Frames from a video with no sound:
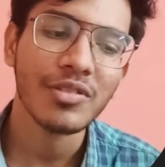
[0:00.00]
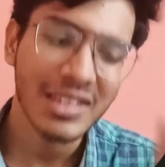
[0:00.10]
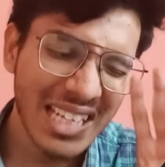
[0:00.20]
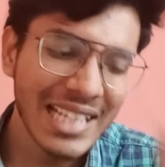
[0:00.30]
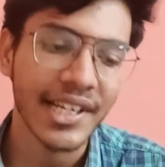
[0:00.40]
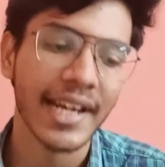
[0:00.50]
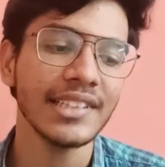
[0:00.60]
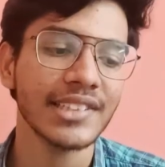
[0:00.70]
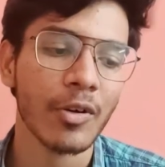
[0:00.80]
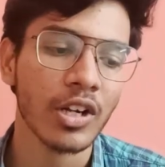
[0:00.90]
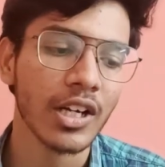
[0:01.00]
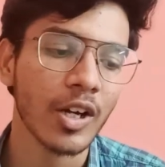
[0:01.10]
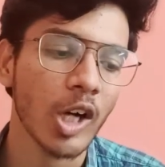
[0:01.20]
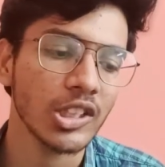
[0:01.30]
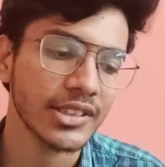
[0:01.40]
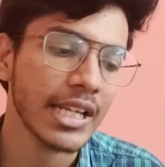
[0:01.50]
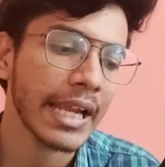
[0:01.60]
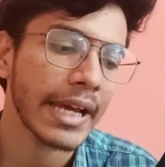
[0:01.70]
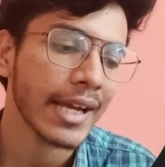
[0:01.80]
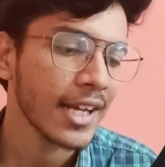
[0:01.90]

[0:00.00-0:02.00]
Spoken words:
3 seconds I want to cause delay,